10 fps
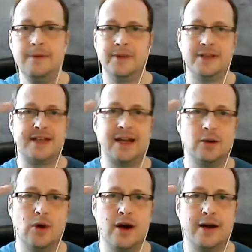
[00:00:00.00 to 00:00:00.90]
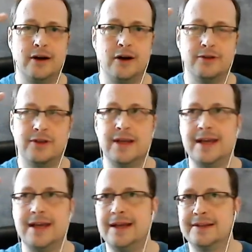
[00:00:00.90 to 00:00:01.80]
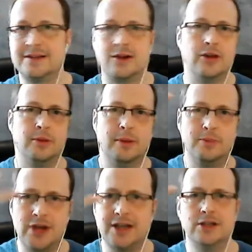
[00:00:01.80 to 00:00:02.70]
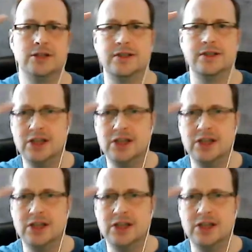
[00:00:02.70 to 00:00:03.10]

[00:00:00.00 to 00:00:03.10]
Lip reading: The second one are let's call them objections,